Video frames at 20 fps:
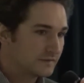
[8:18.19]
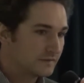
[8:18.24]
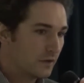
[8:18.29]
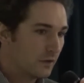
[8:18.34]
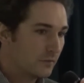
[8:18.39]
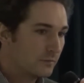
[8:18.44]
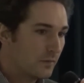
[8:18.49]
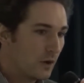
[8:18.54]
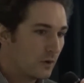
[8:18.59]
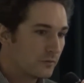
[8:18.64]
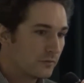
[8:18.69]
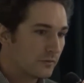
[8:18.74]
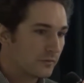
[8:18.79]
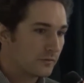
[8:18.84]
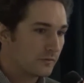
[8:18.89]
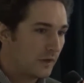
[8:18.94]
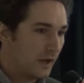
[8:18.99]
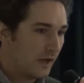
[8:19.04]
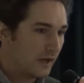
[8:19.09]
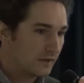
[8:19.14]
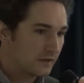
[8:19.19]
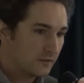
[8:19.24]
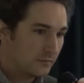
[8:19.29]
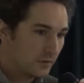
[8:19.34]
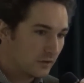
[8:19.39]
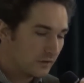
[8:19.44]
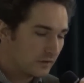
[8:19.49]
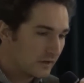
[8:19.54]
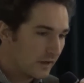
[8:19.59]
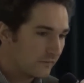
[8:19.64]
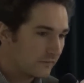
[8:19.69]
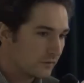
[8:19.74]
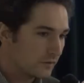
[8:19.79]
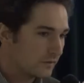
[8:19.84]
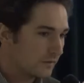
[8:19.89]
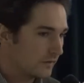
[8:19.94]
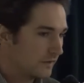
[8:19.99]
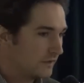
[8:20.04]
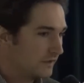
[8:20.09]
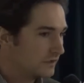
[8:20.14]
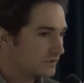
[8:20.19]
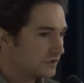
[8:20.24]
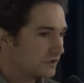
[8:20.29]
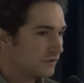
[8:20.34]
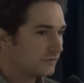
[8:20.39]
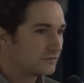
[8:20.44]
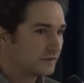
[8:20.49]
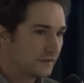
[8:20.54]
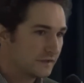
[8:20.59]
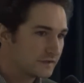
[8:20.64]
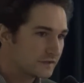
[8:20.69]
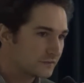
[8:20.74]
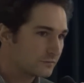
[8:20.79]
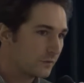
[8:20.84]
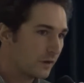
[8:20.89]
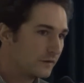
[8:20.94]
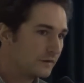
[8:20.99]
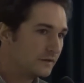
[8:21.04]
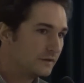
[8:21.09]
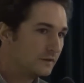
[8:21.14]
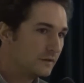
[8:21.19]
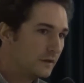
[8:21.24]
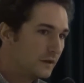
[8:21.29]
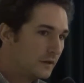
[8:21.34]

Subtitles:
So both community level initiatives, and this is where the